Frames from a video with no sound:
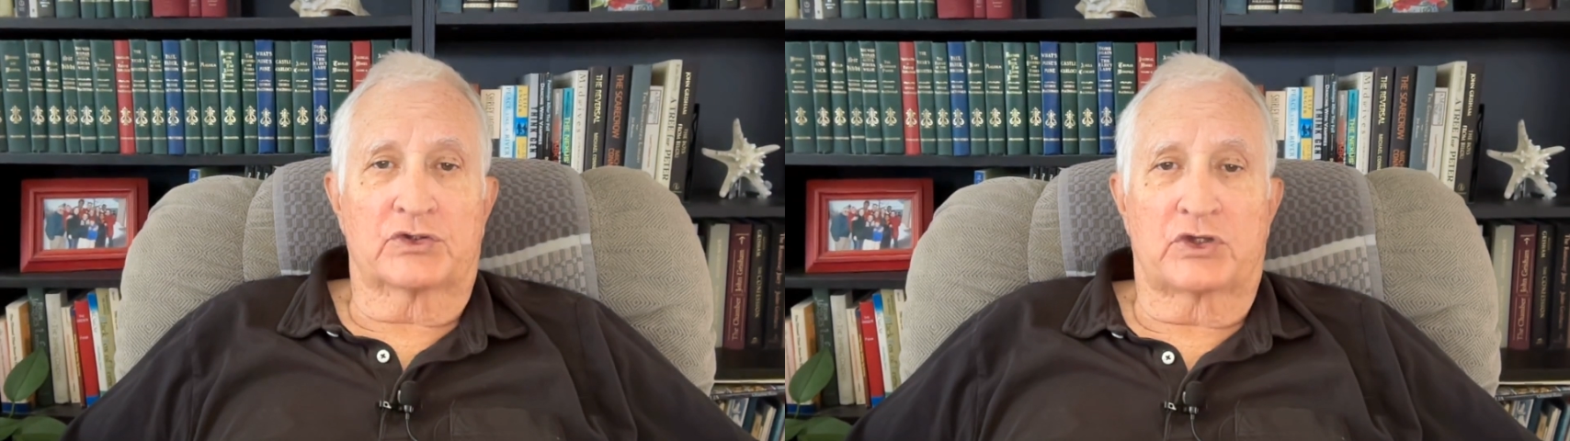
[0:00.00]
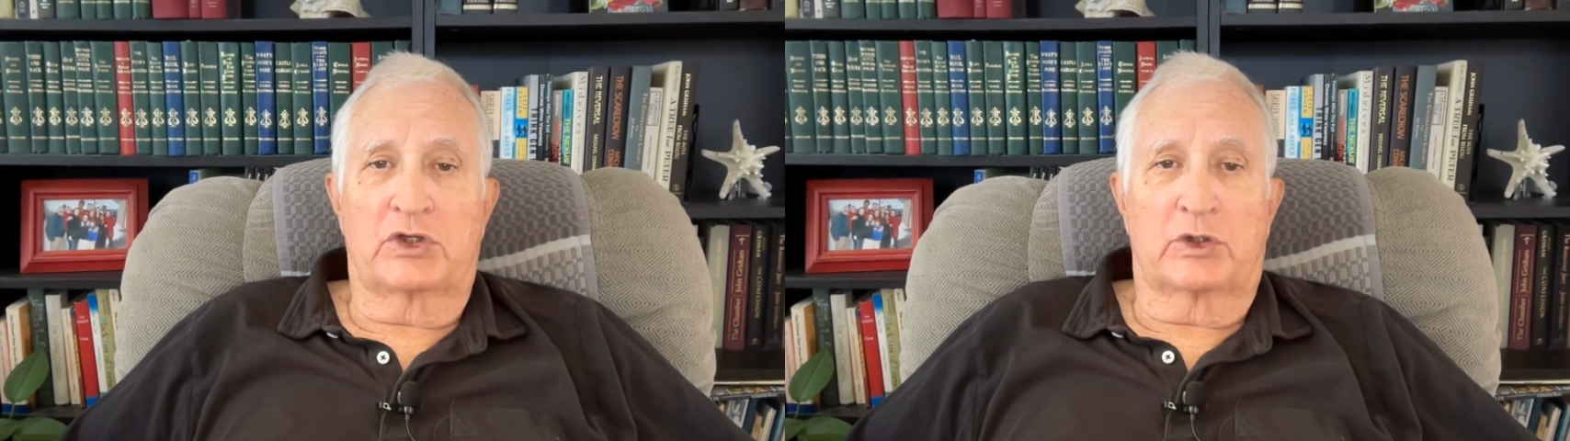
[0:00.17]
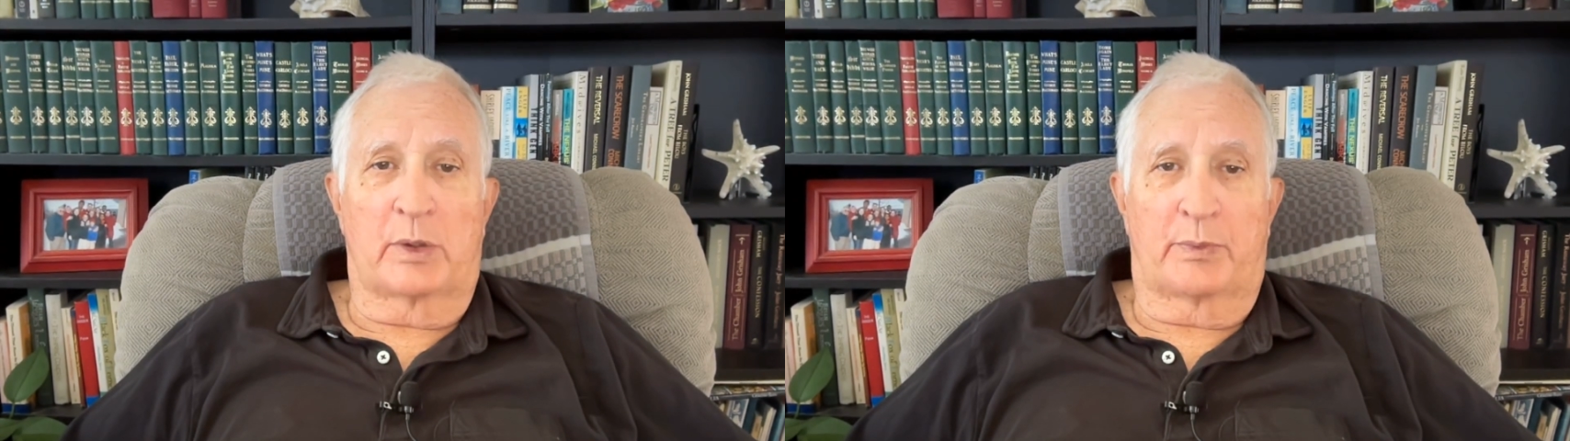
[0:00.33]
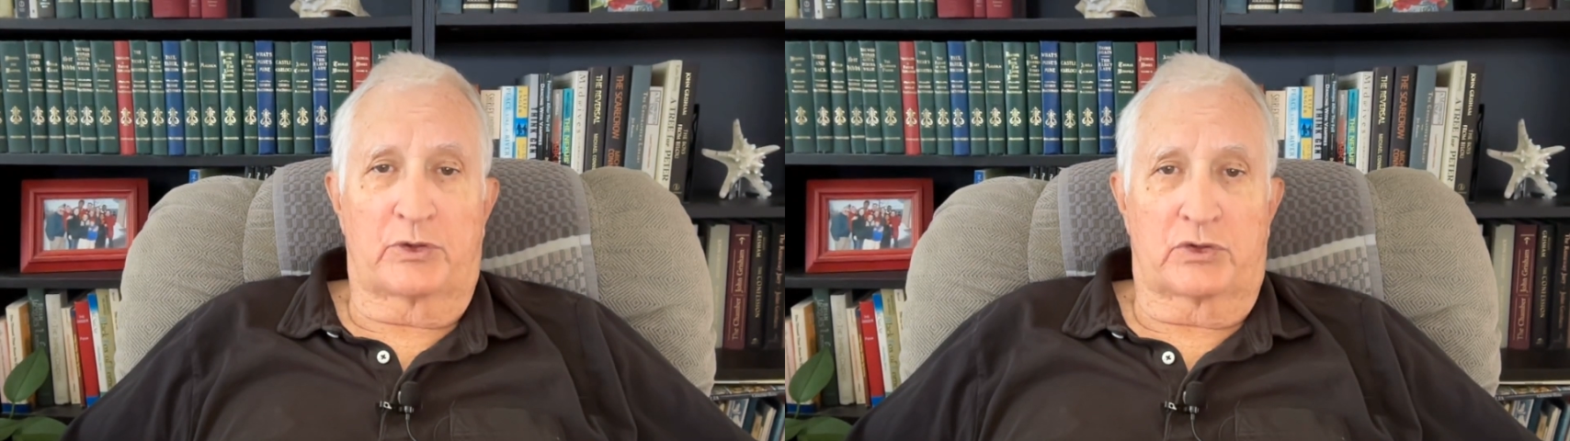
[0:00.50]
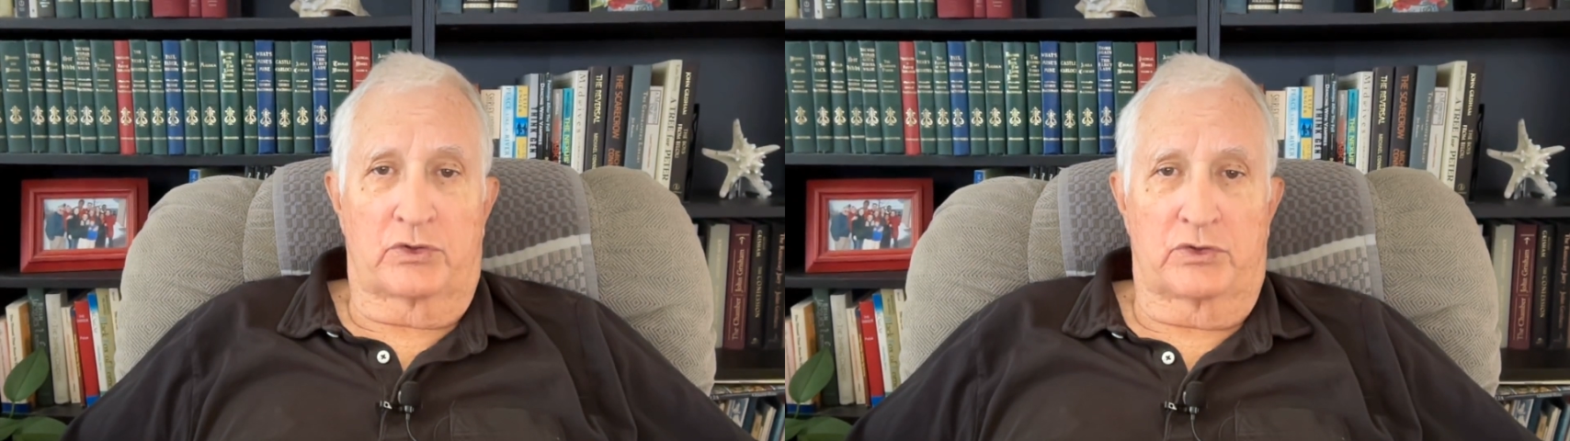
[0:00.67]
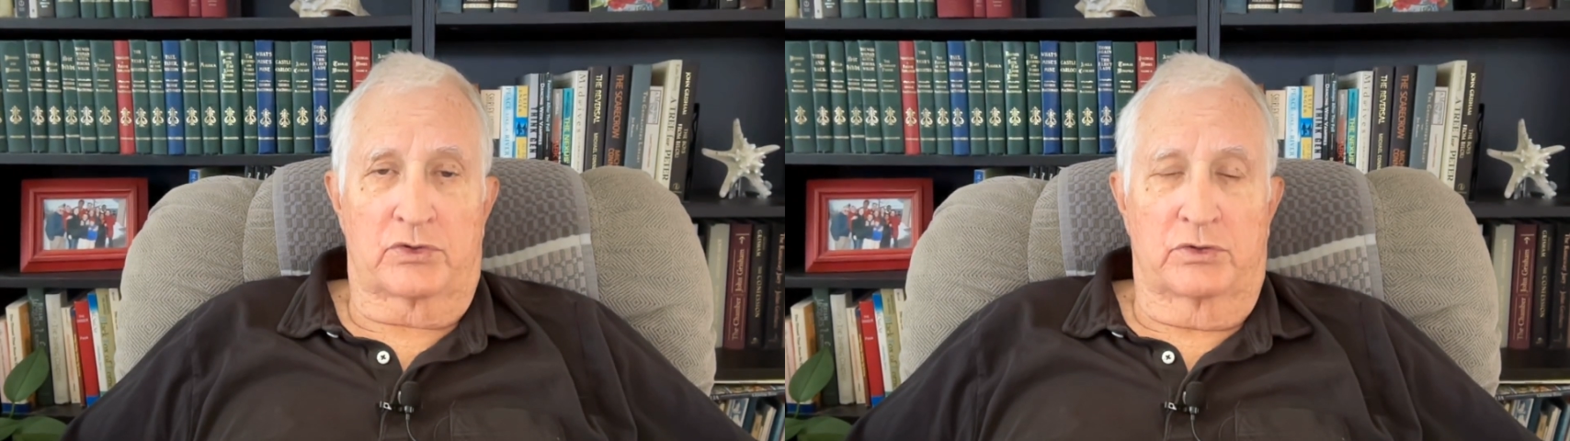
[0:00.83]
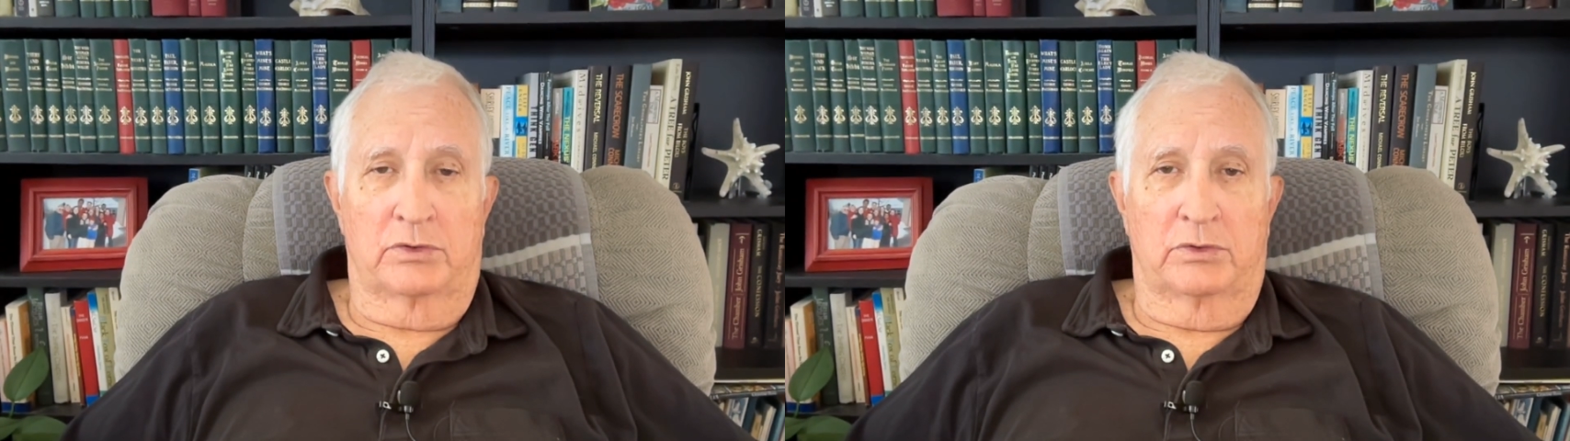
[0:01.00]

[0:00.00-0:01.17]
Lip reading: sea temperatures."